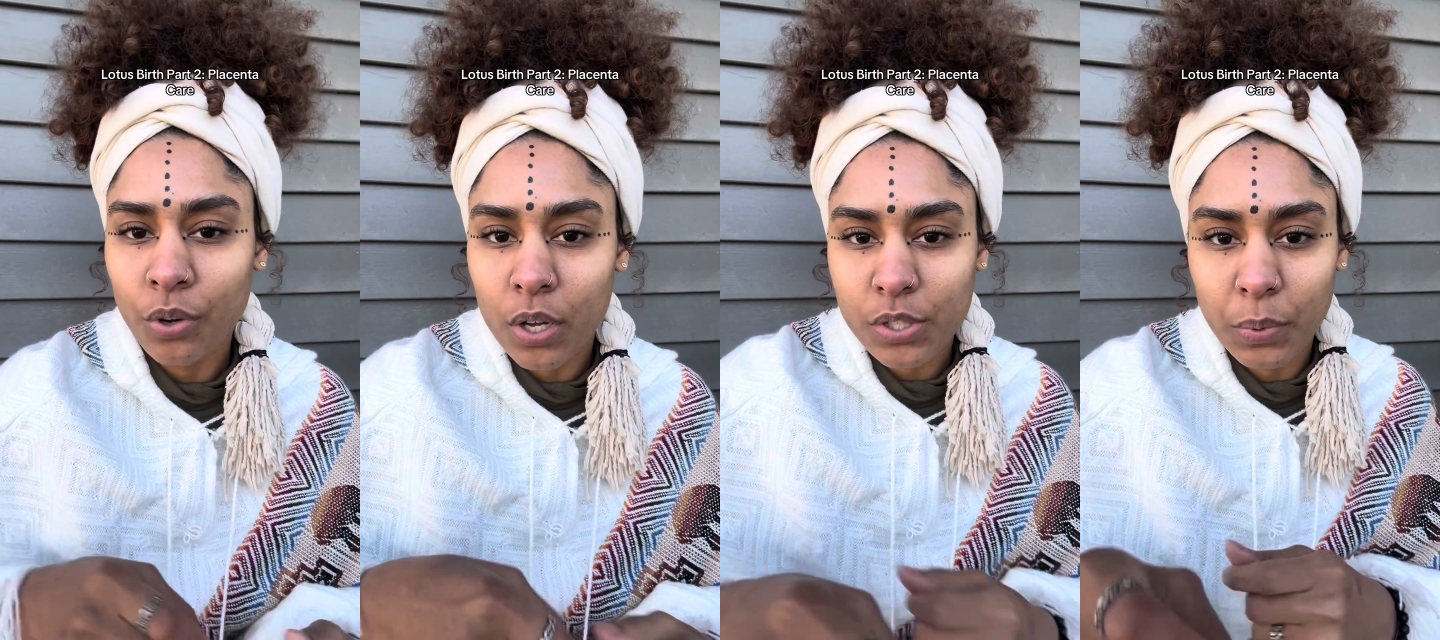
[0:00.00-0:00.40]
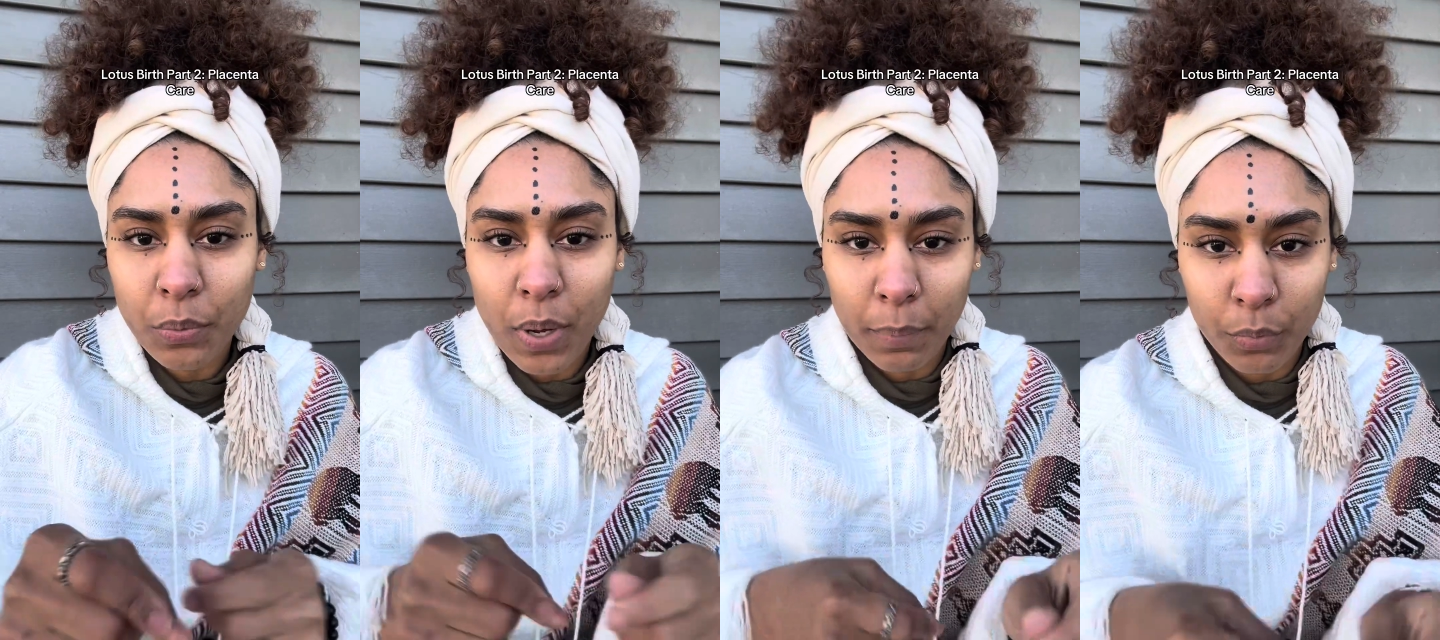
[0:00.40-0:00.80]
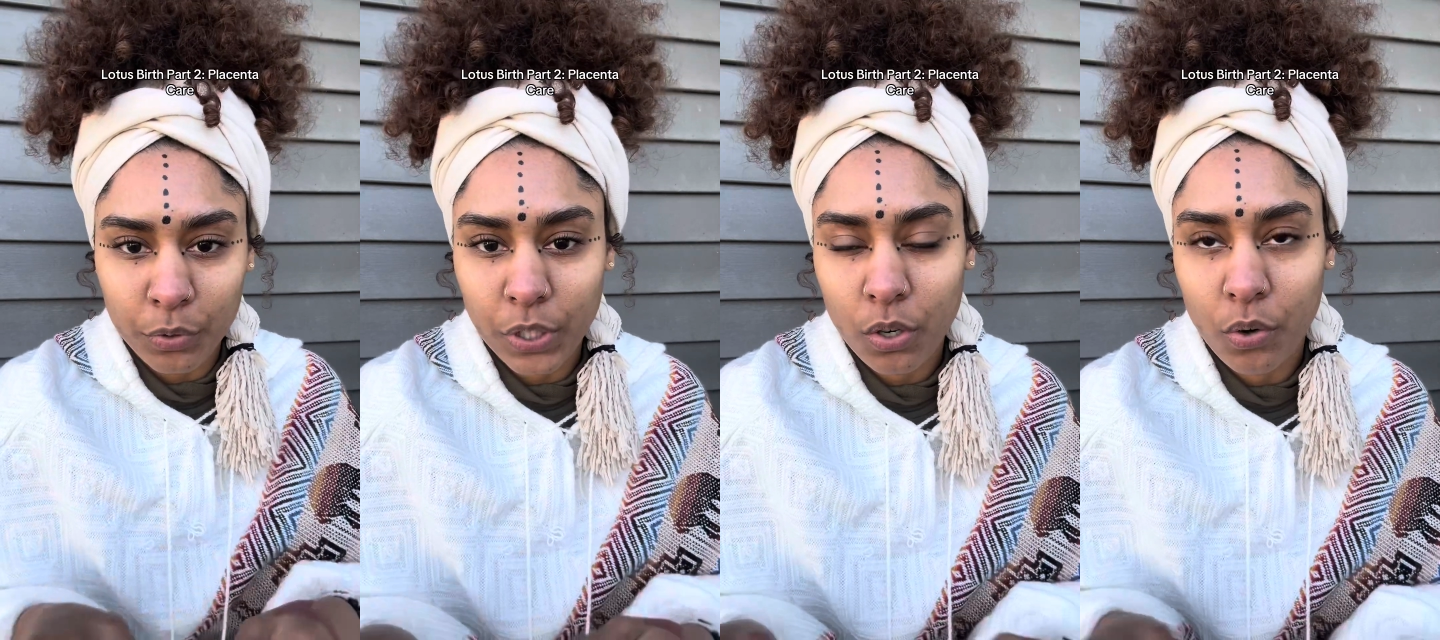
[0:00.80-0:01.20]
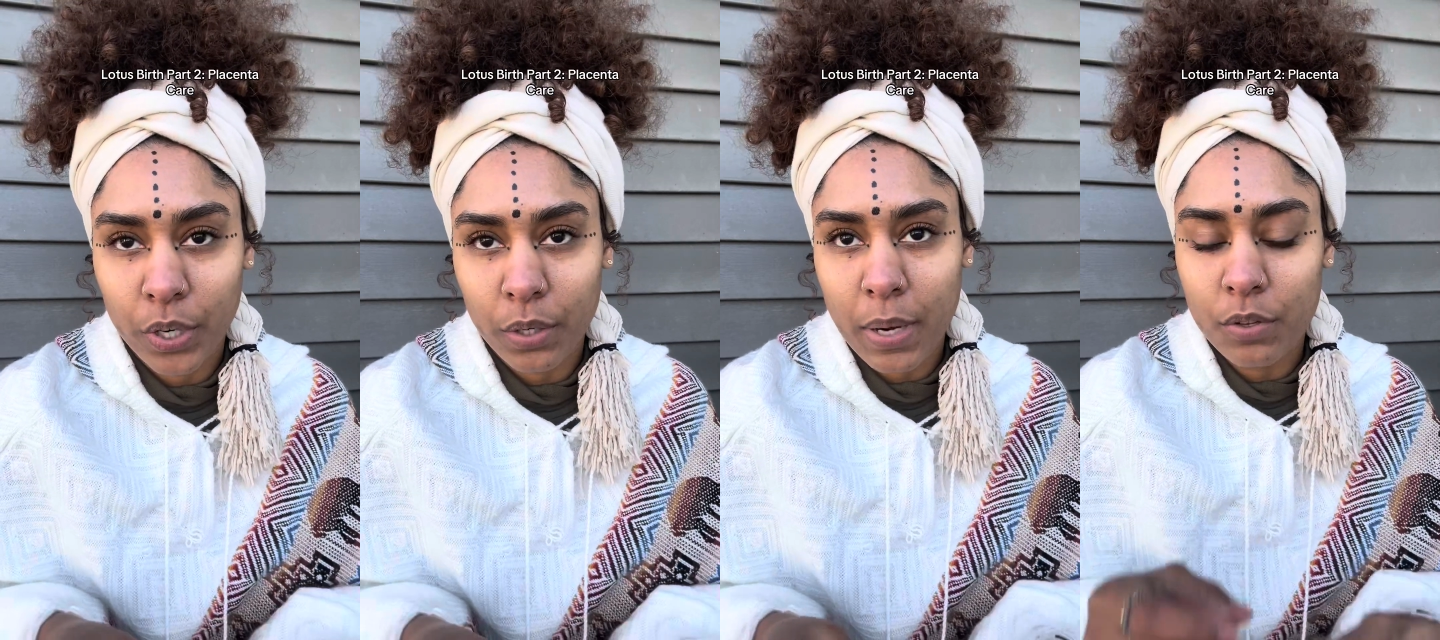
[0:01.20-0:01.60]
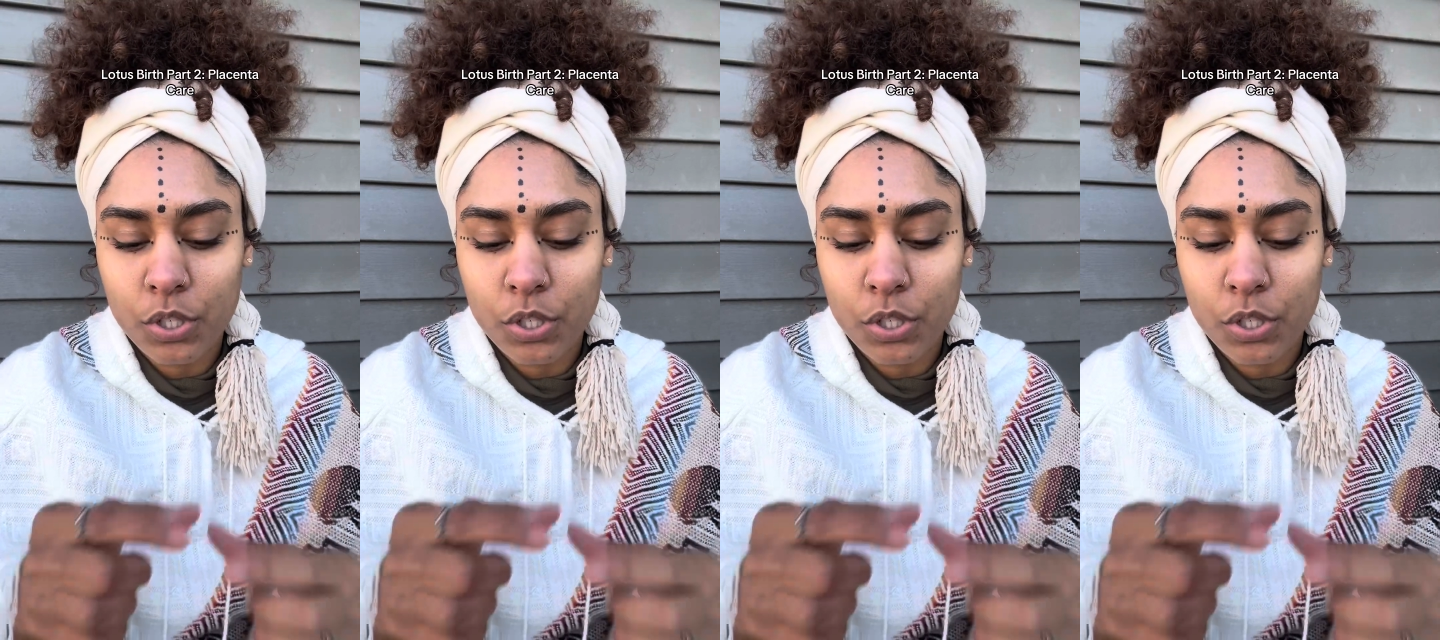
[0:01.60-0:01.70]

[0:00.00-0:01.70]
also would want to move the cord around,